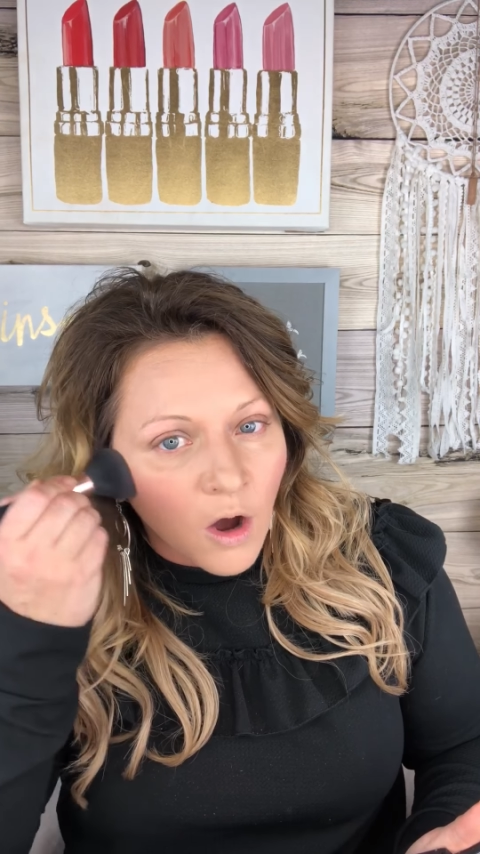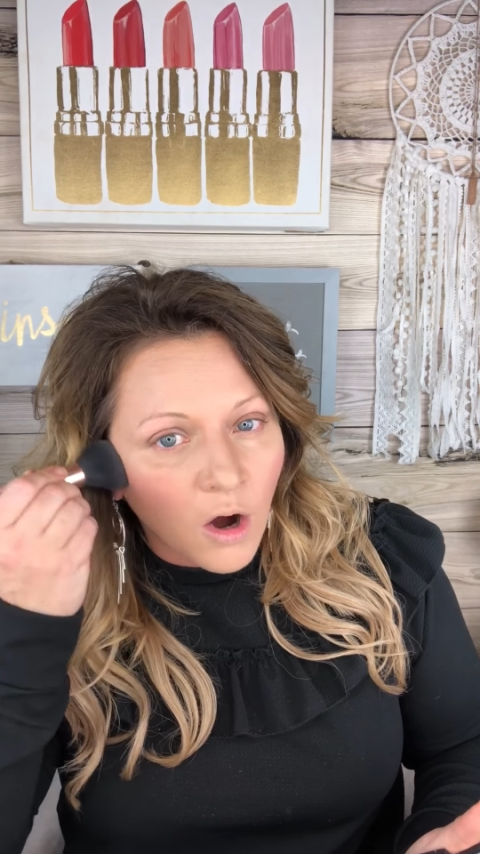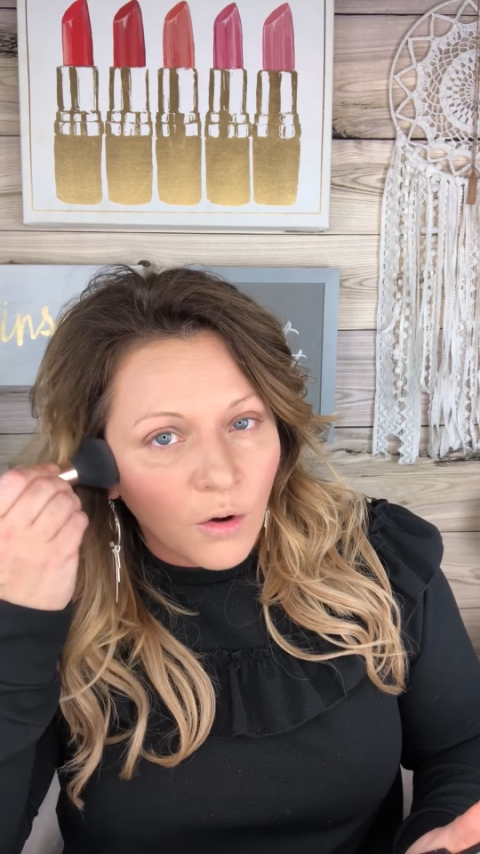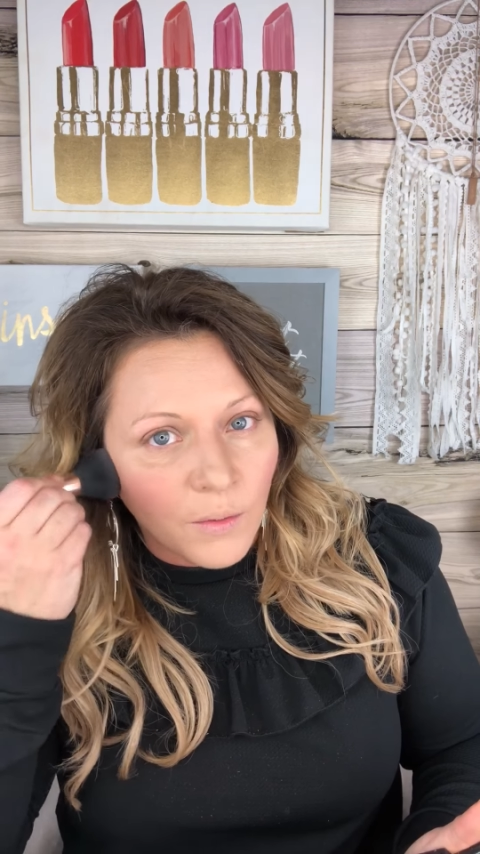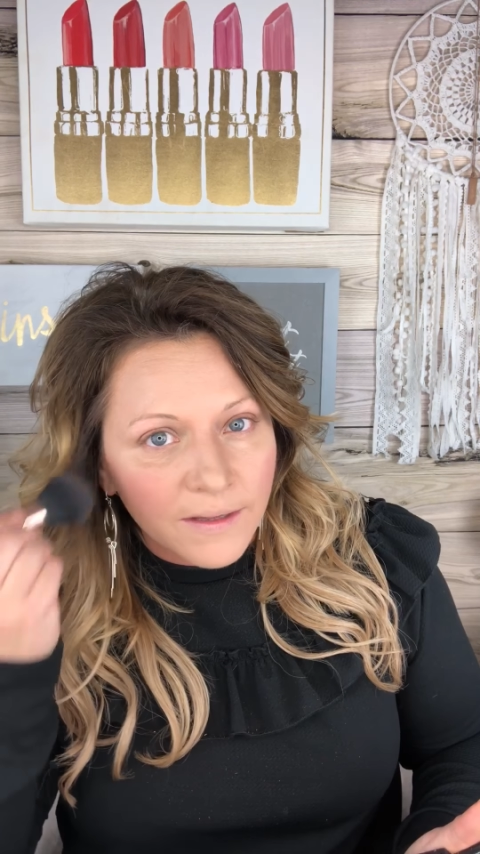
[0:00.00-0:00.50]

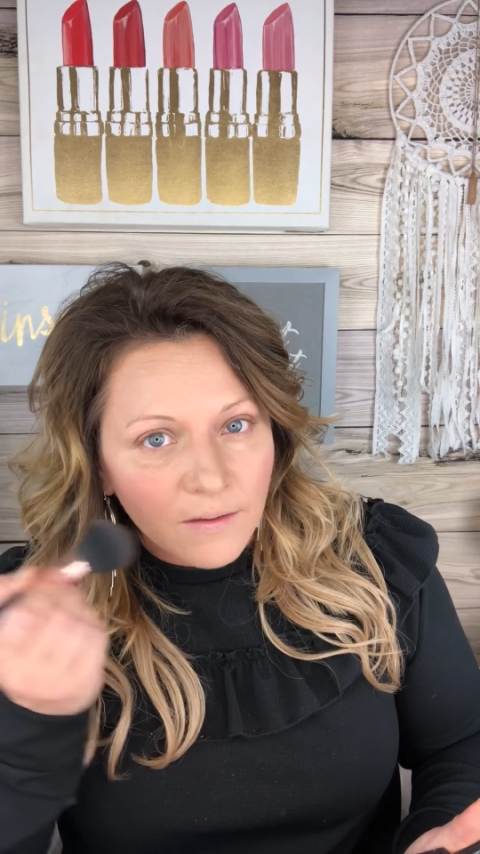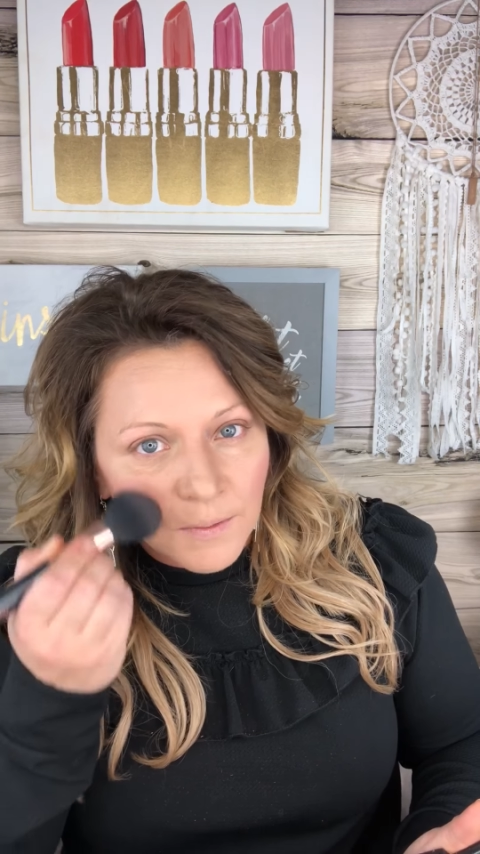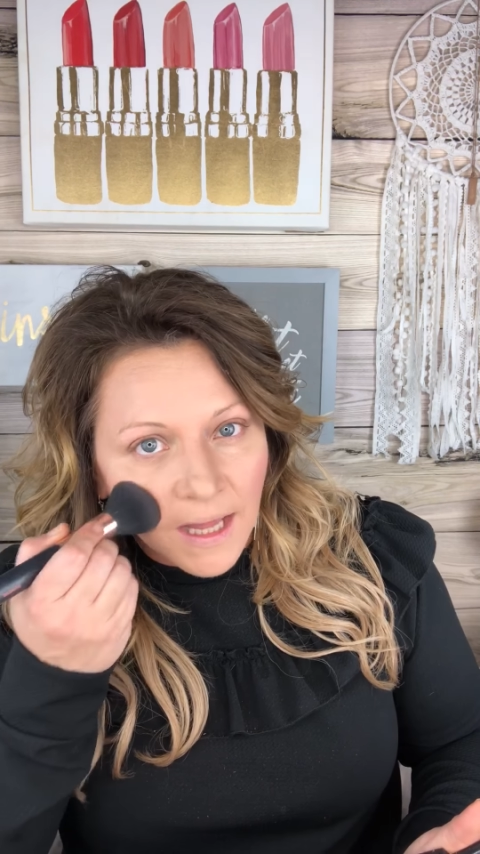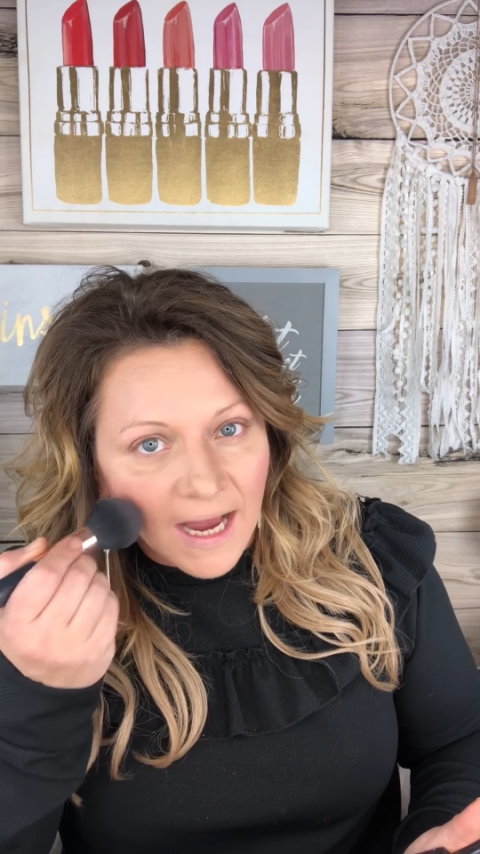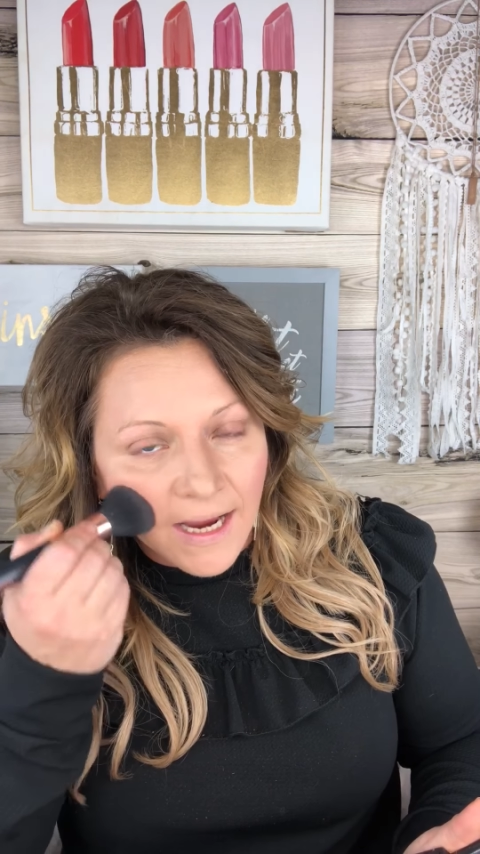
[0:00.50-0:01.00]
always
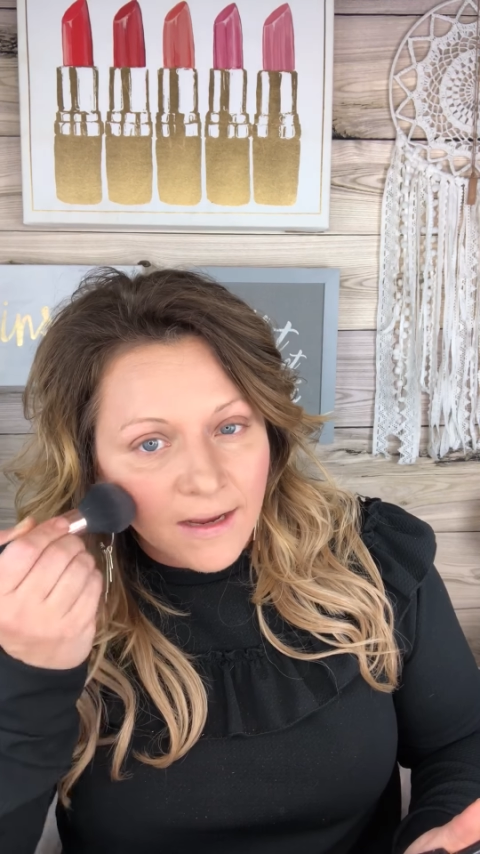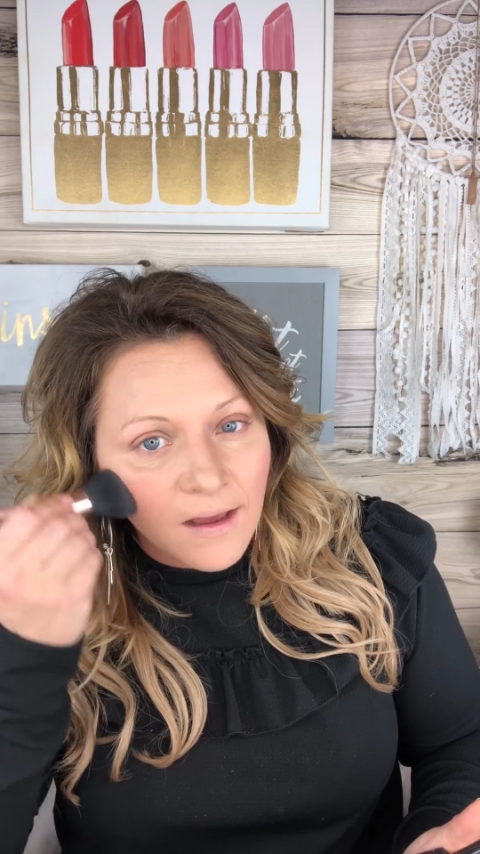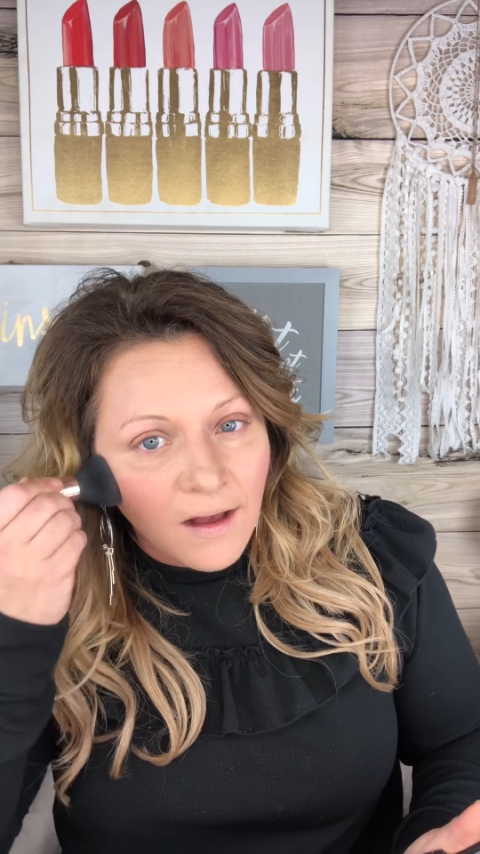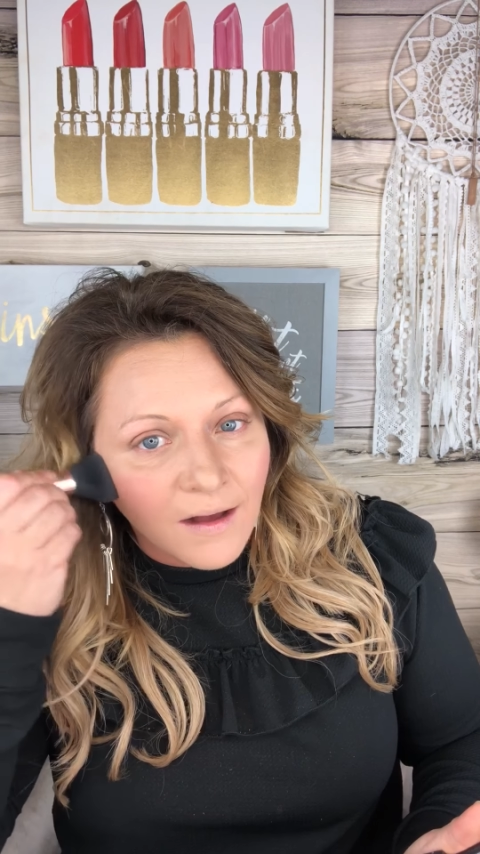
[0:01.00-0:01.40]
apply